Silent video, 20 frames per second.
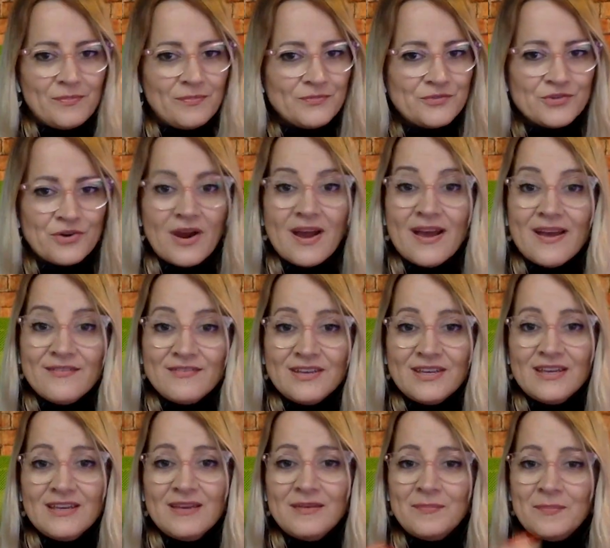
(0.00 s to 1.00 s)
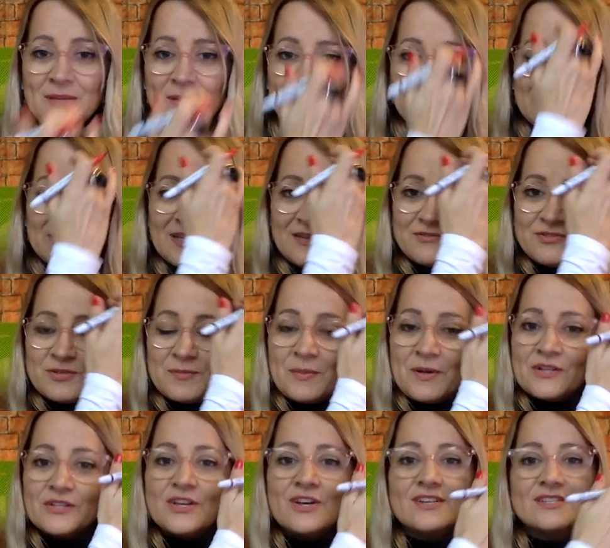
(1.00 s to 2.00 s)
driving, people love to
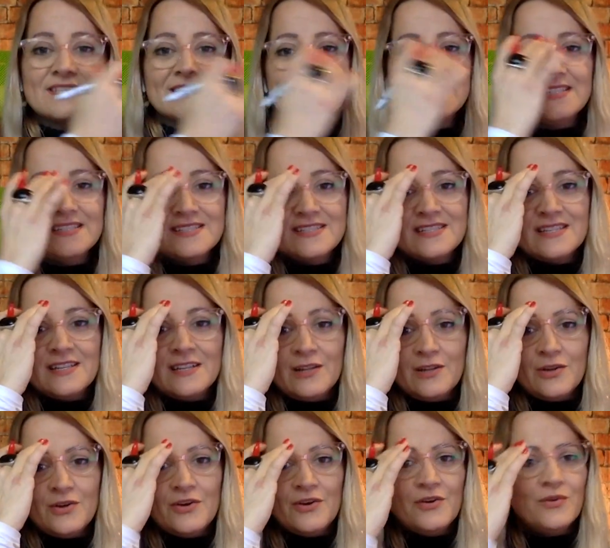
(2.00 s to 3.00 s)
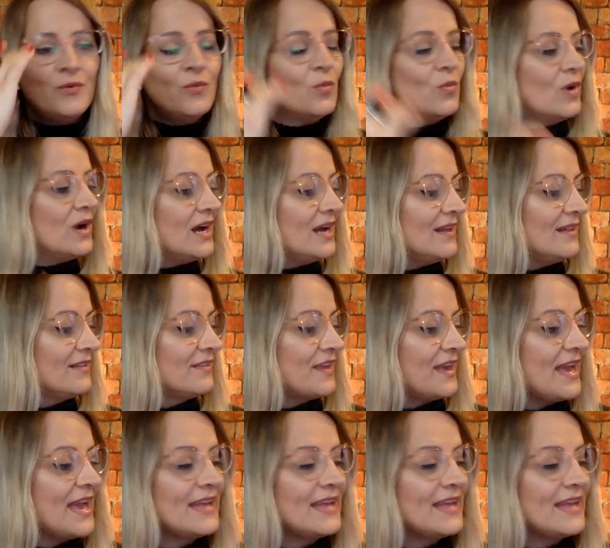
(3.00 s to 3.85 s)
podcast and listen and learn while they.